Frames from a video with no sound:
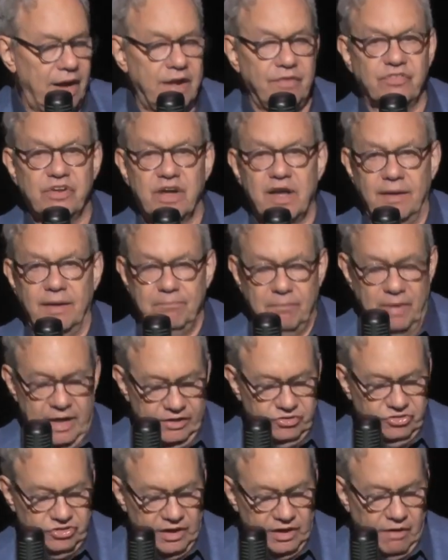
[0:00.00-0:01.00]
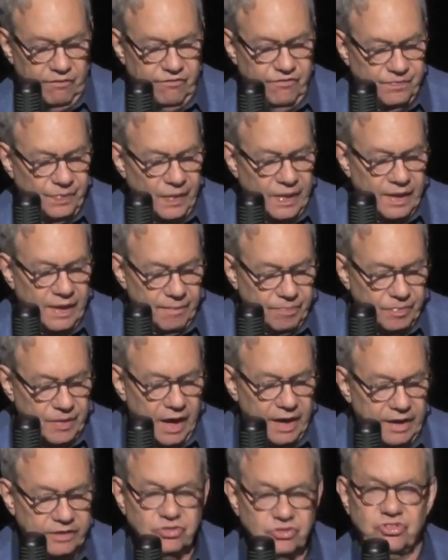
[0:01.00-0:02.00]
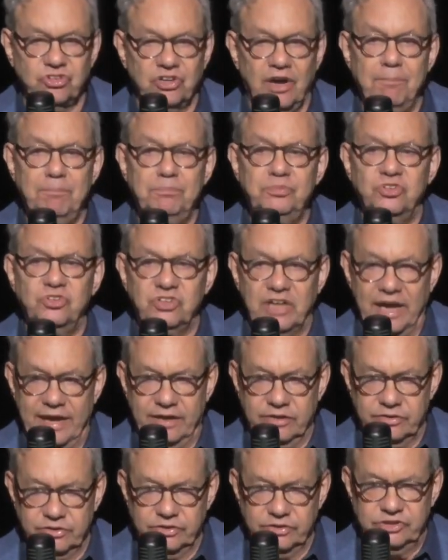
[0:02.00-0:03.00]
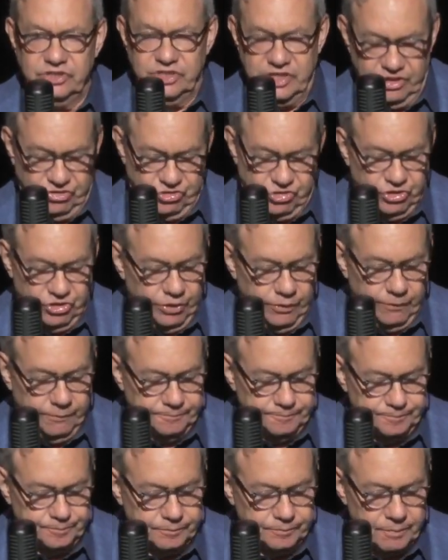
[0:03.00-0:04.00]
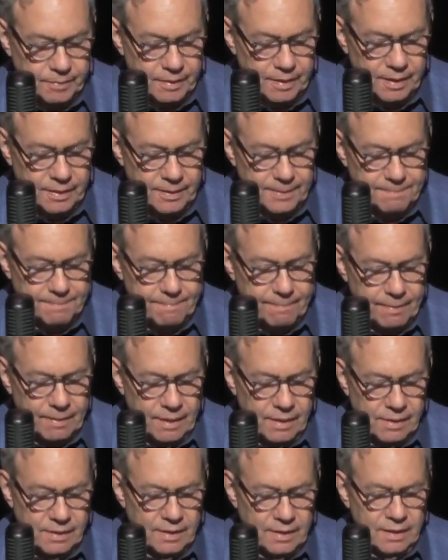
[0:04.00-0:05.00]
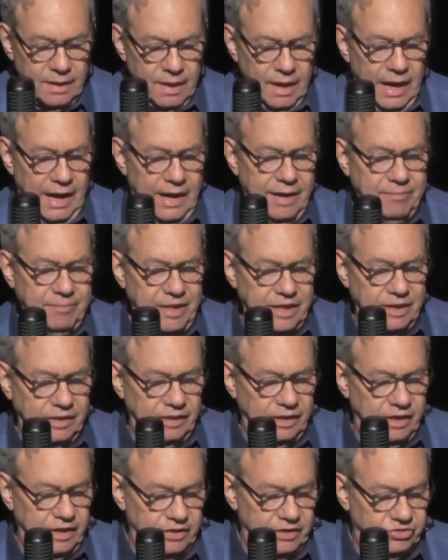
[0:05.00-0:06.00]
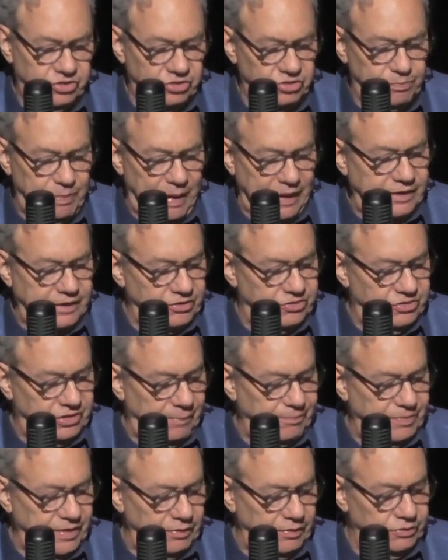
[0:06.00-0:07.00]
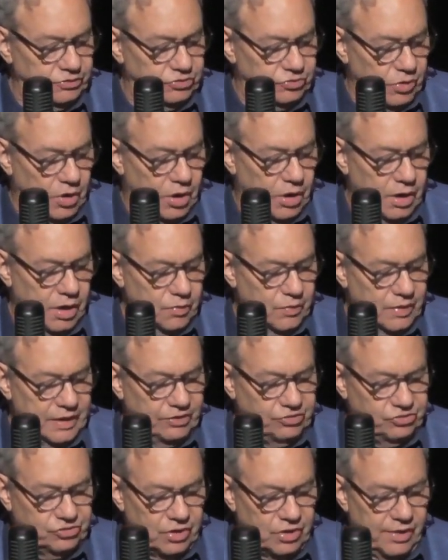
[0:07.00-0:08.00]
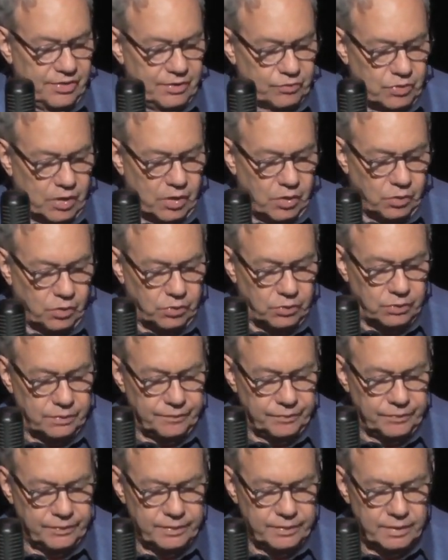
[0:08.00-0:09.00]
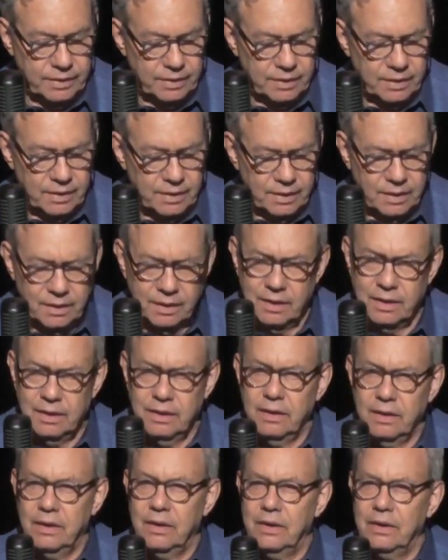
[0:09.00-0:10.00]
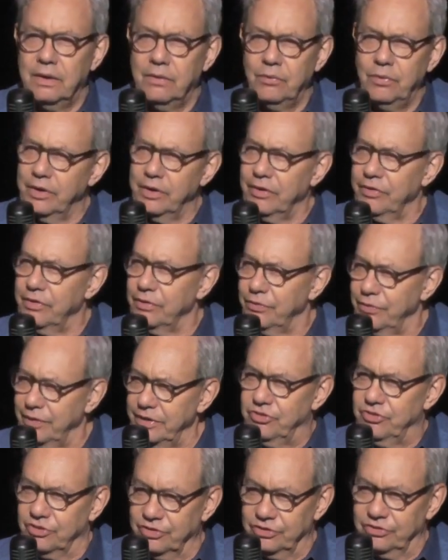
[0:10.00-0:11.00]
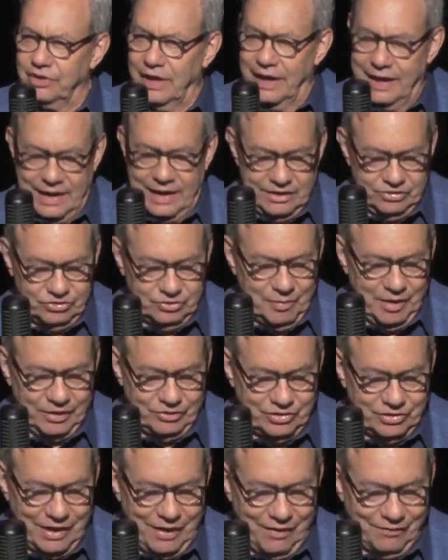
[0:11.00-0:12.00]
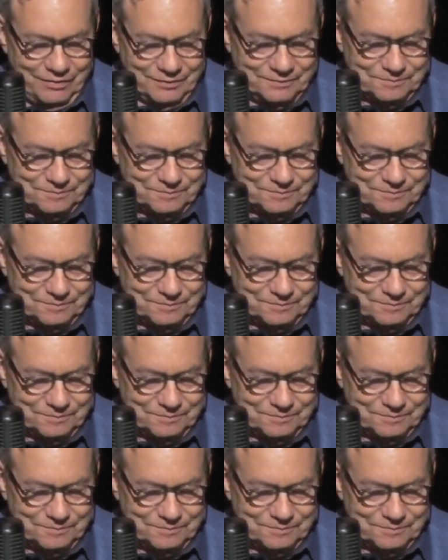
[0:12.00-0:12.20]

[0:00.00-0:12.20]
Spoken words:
have cut myself on substandard tissue. I immediately suspected something was wrong when I saw the roll. Where are the ridges, I asked myself.